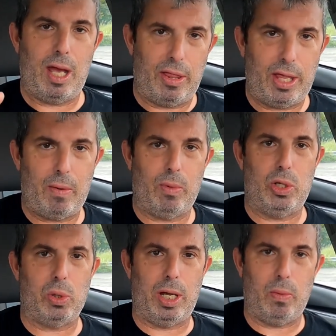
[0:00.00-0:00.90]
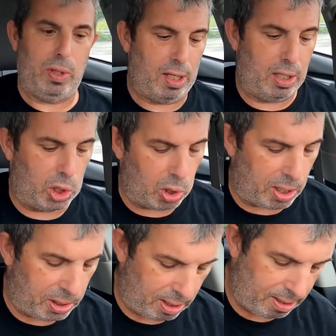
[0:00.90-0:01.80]
and then we try it with the
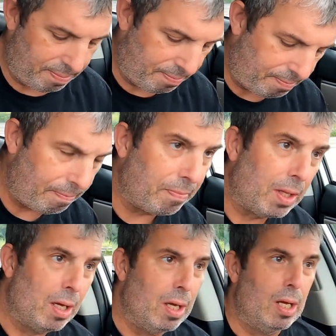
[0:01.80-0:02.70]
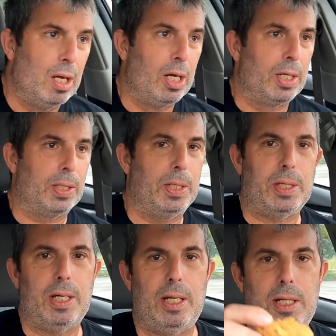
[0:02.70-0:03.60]
sauce on it. So
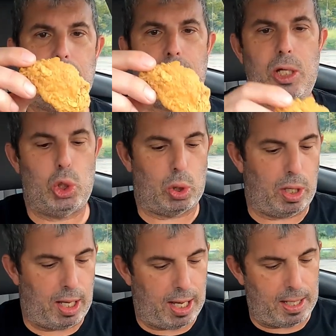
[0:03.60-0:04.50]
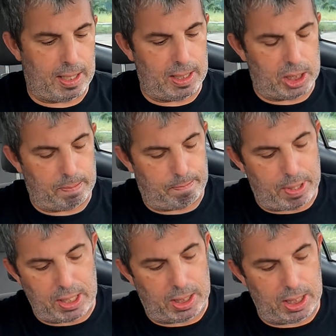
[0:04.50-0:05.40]
let's get into Senjoy hot and
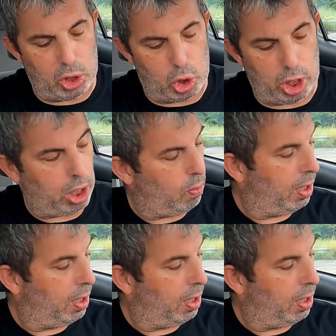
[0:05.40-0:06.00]
spicy chicken